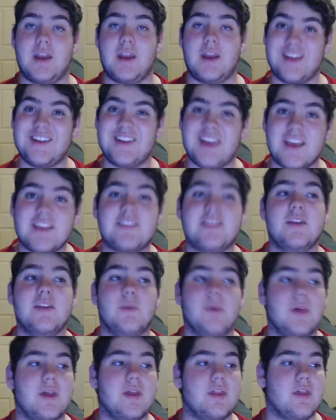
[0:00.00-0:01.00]
and that I
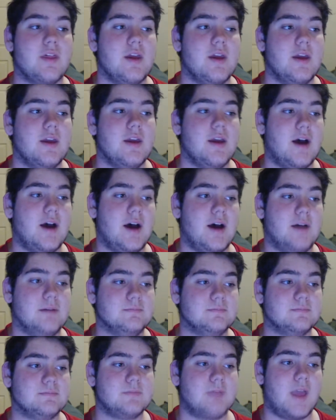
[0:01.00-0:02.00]
tested with,
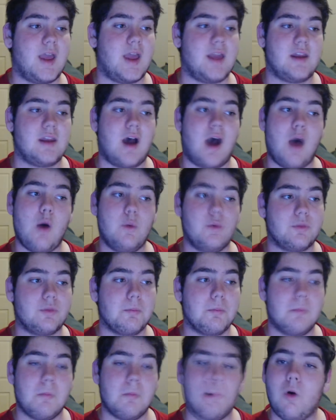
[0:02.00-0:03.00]

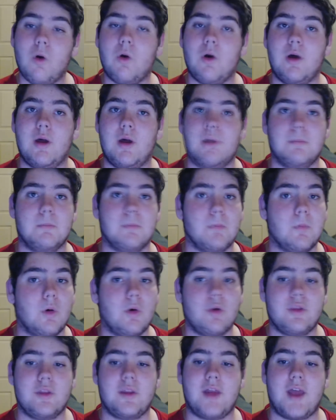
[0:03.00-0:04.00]
and I was
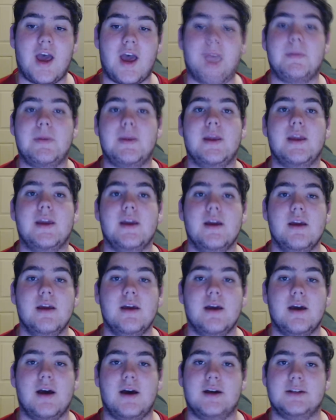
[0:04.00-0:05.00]
more than
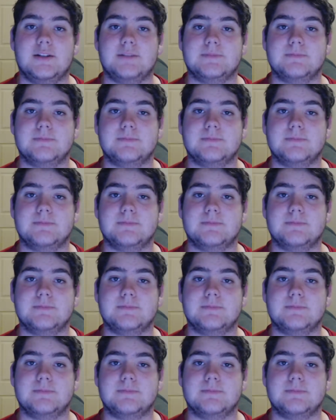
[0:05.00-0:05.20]
happy